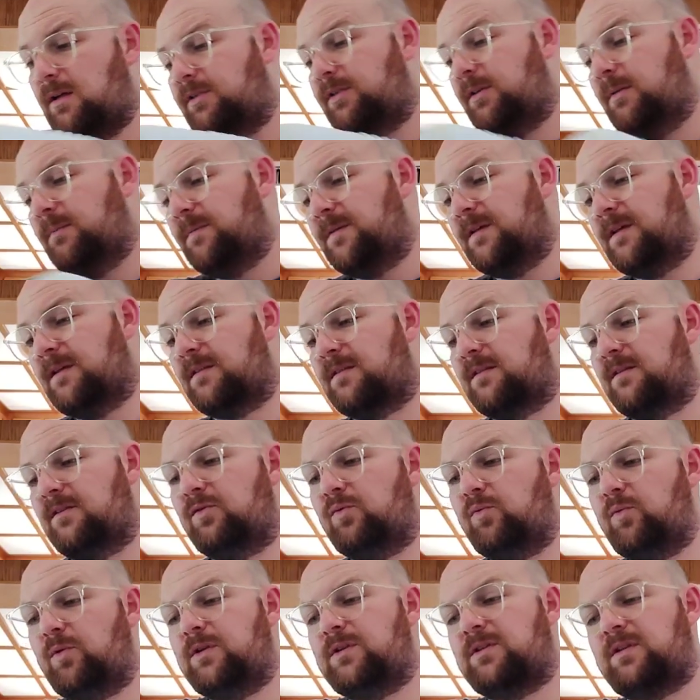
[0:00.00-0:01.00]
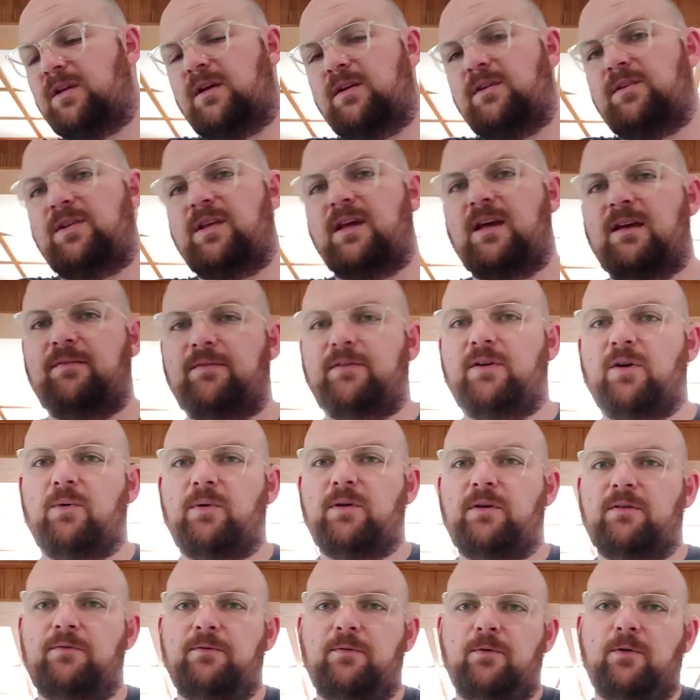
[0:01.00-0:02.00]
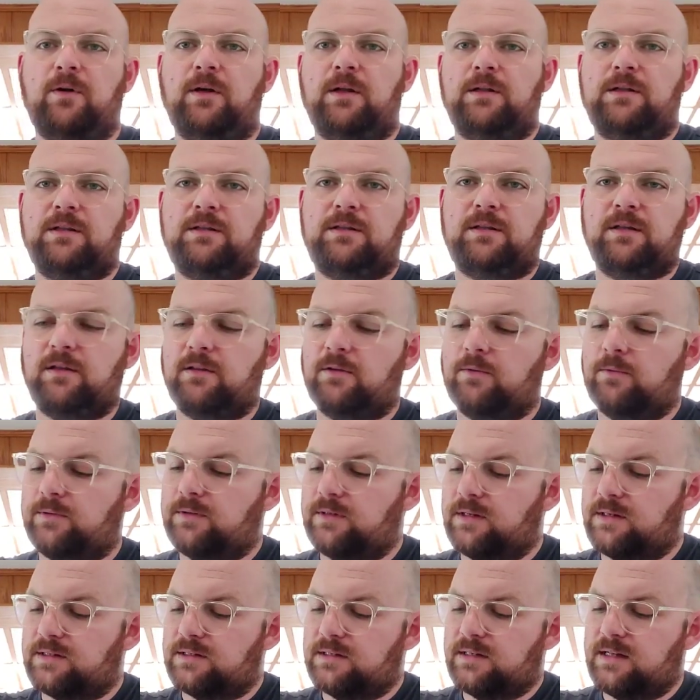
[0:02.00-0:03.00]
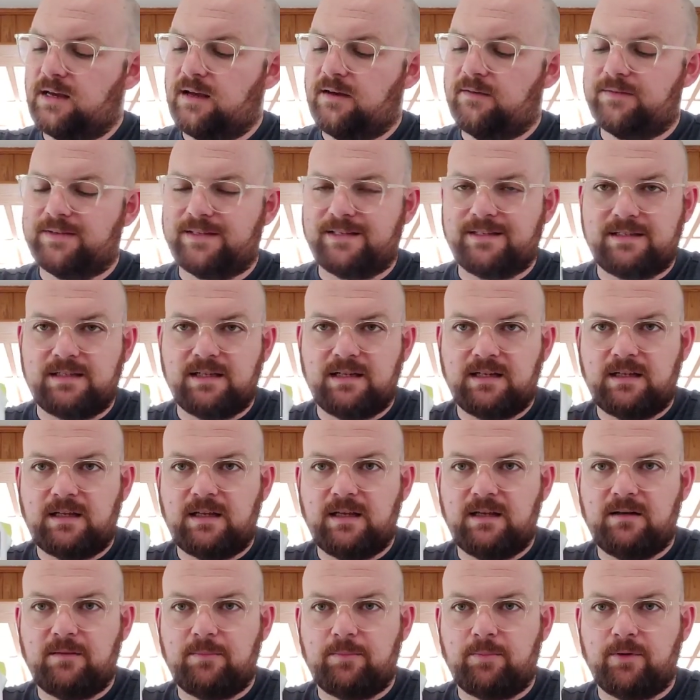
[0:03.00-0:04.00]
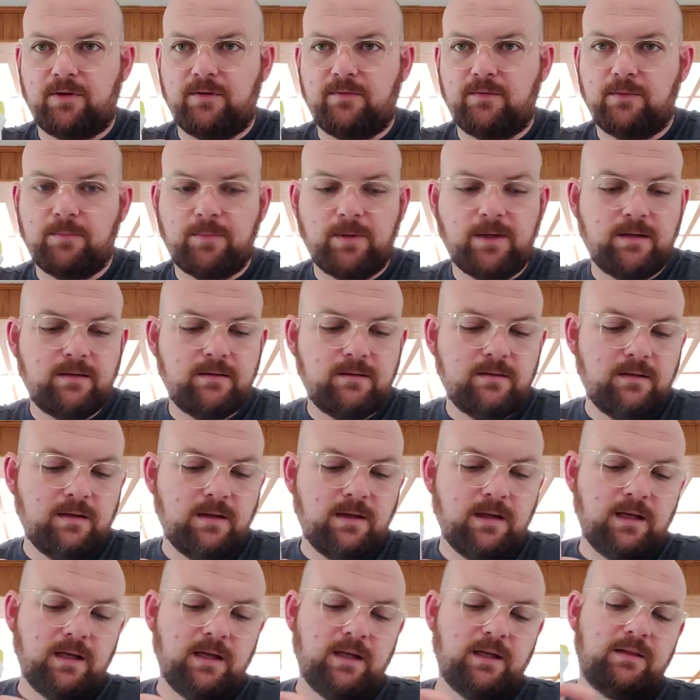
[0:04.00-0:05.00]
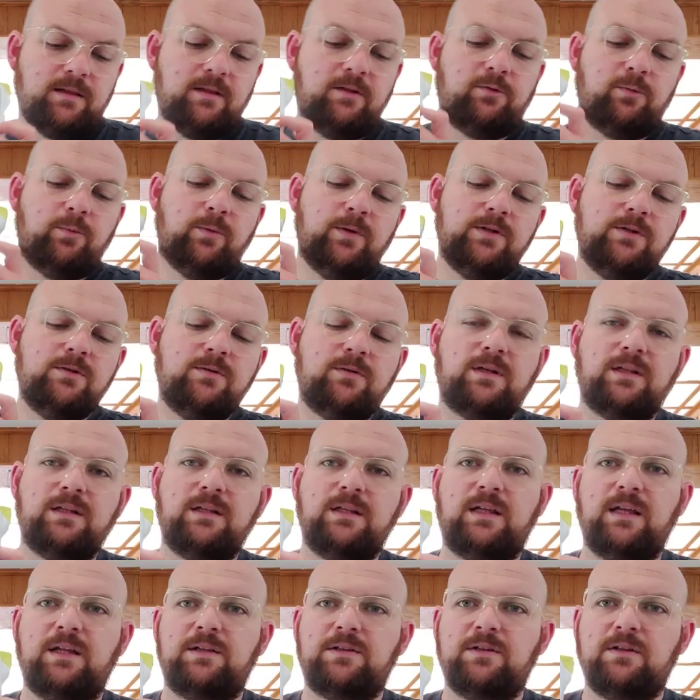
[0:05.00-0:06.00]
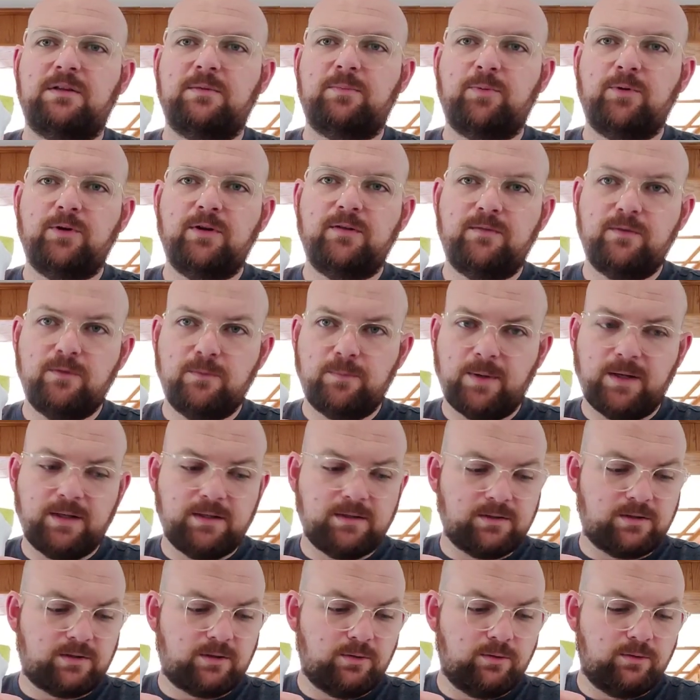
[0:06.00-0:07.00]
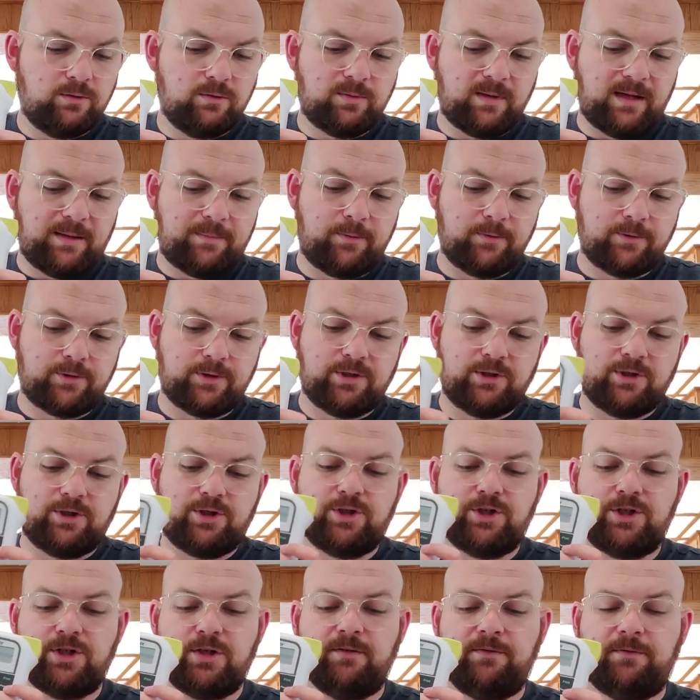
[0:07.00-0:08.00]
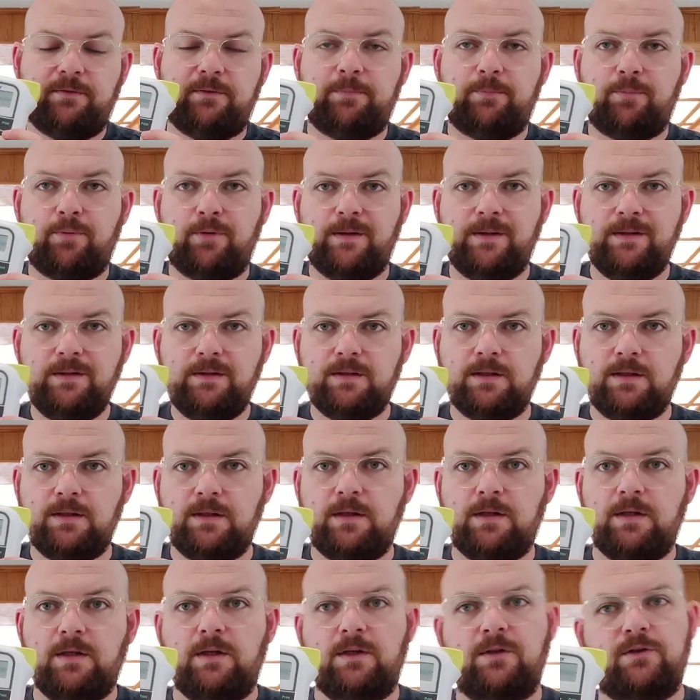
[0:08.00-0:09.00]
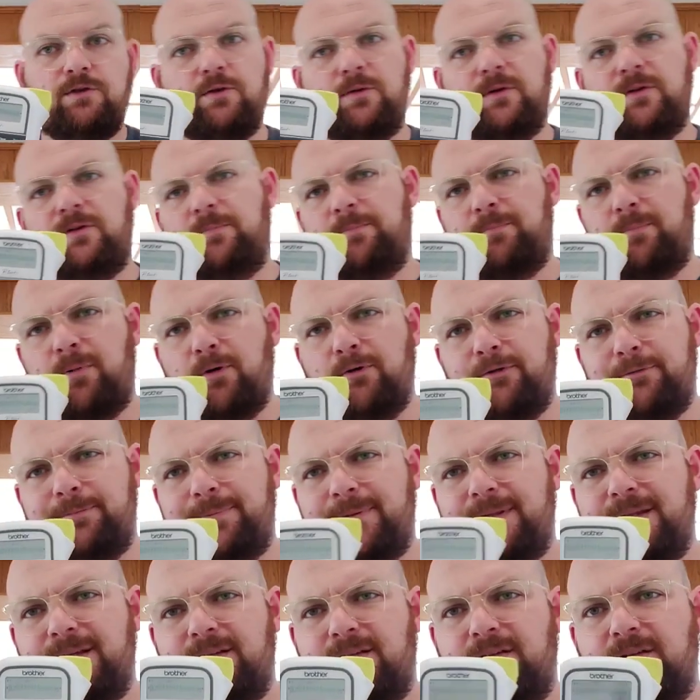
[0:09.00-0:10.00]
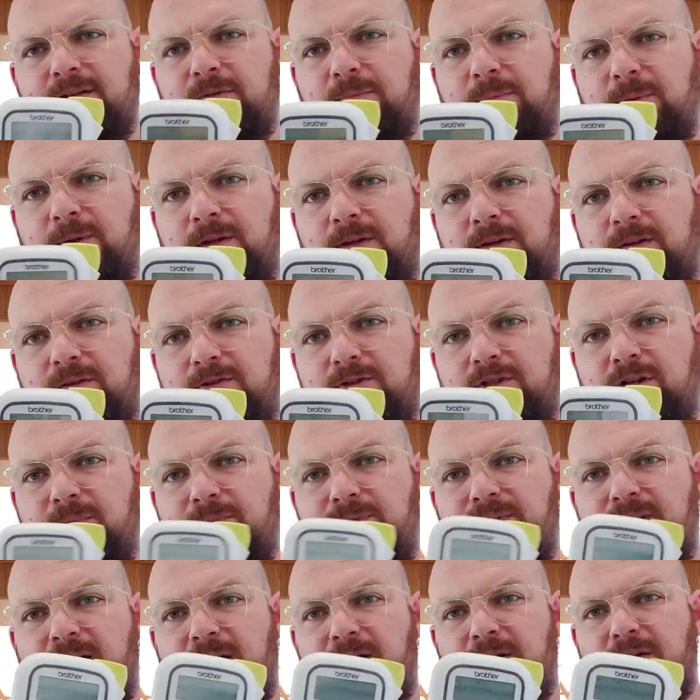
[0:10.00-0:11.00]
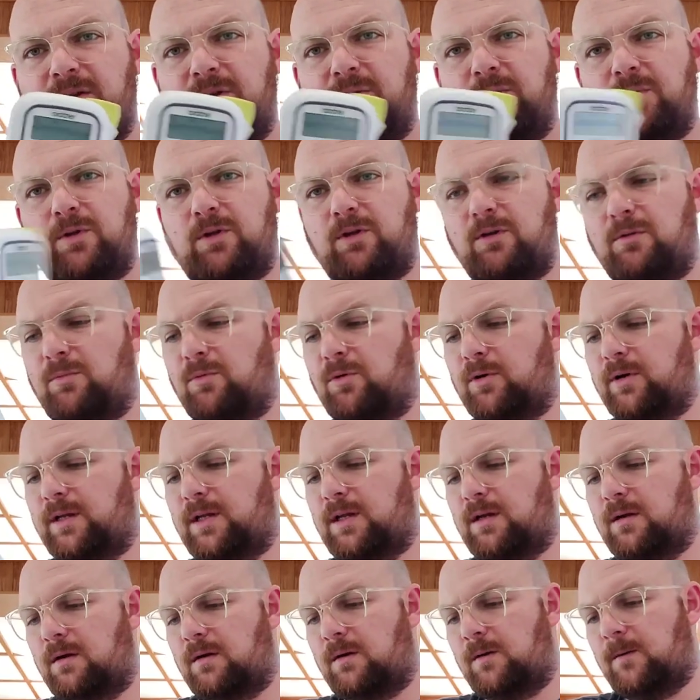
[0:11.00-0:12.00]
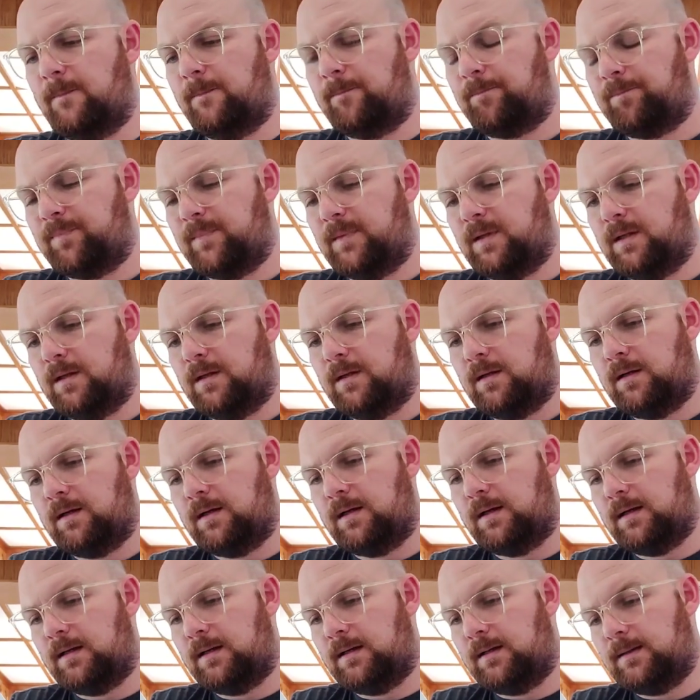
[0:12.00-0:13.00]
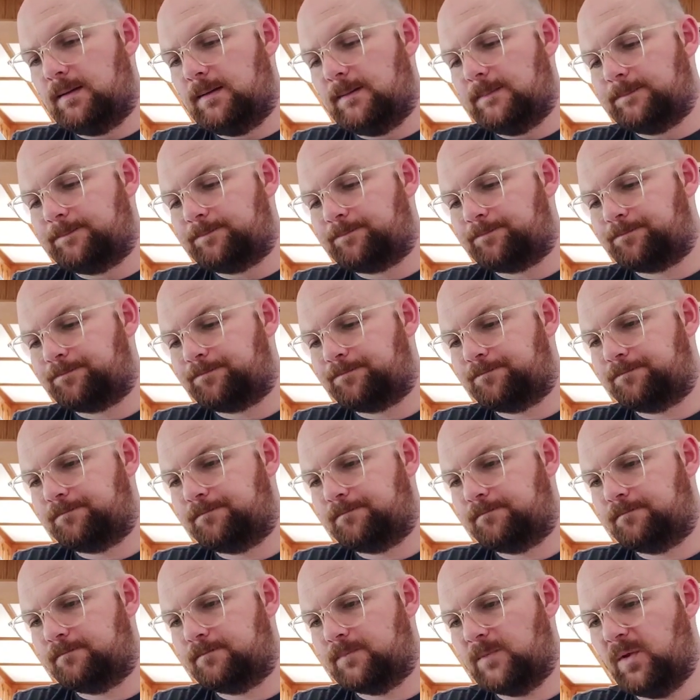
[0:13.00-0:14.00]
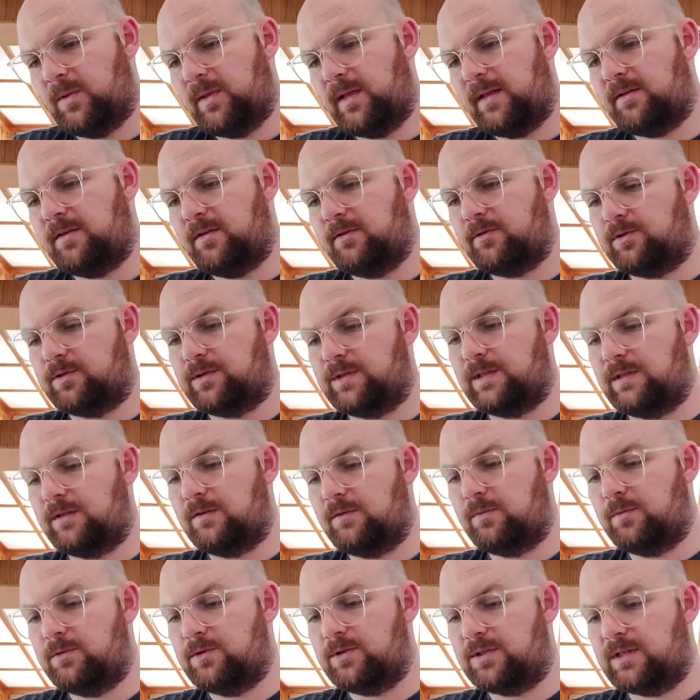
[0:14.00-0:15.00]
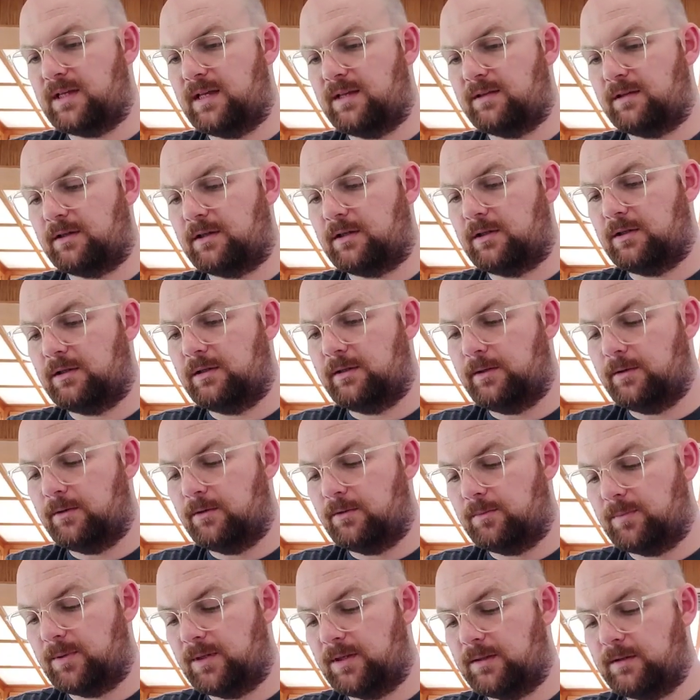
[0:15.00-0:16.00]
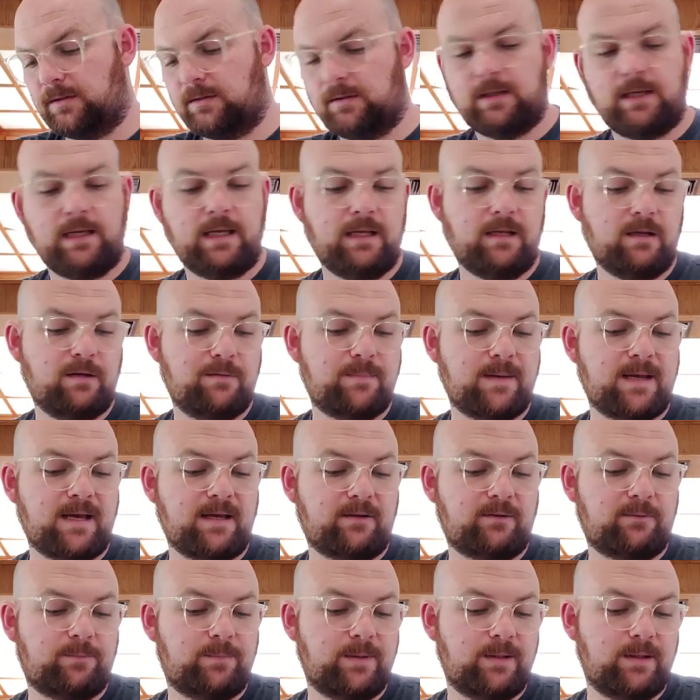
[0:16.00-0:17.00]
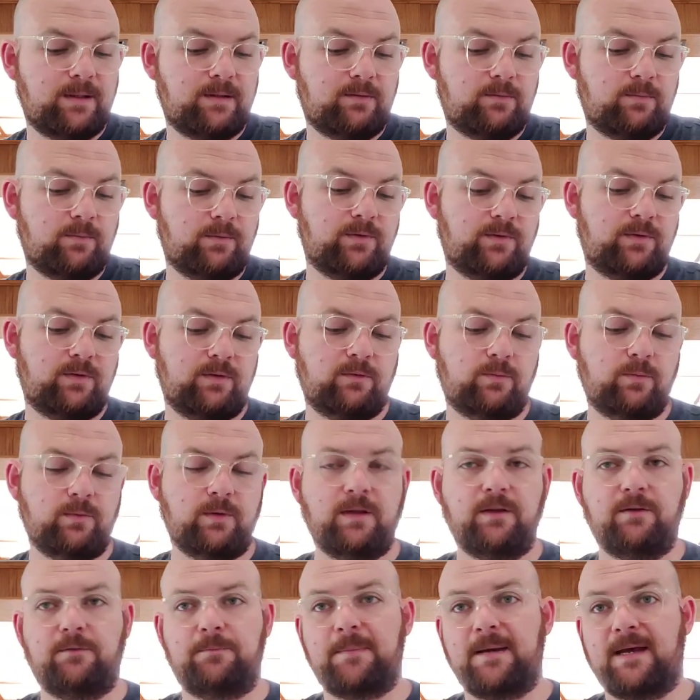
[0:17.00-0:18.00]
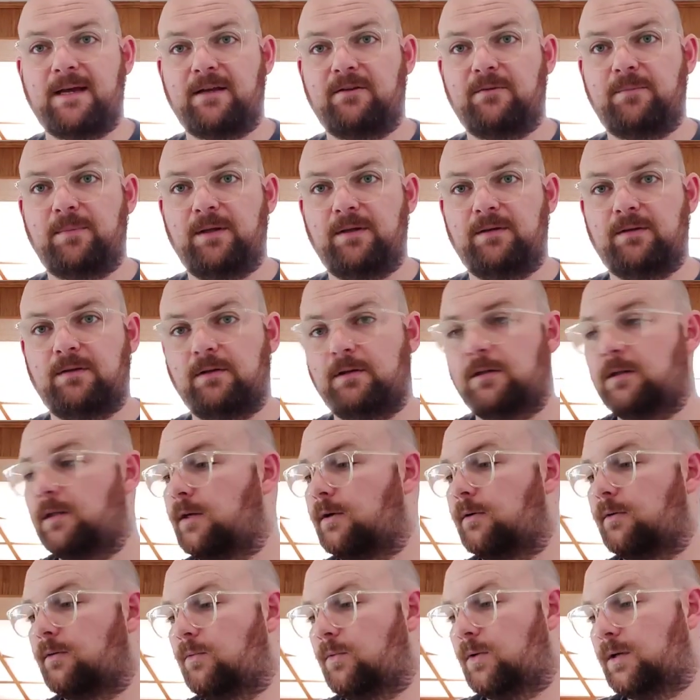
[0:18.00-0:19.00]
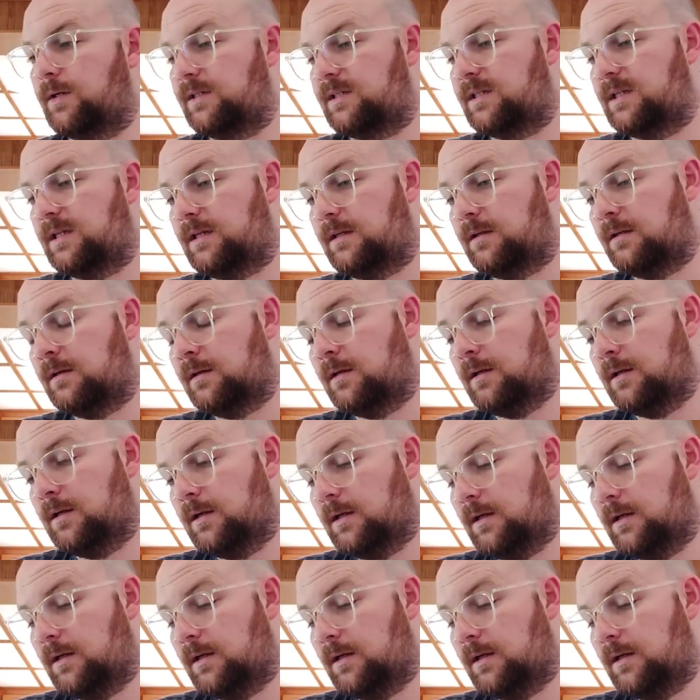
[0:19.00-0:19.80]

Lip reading: Something this one does have going for it that the other one doesn't have is a dedicated preview button. This one you can get to the preview button too by pushing Shift Print. So it's both places, but it jumps out at you a little more here. Oh, that's interesting. This one just has a clear button and a backspace, whereas this one has backspace and clear in one key.